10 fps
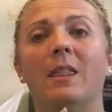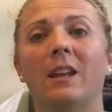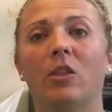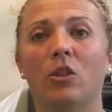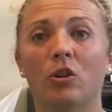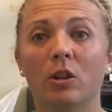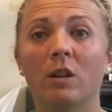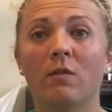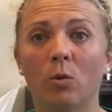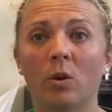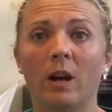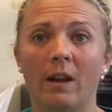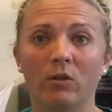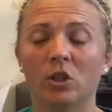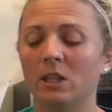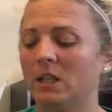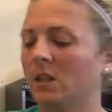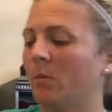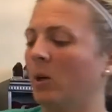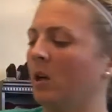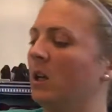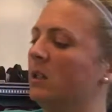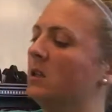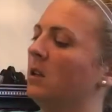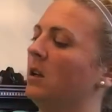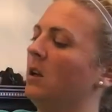They had 34 average days on market,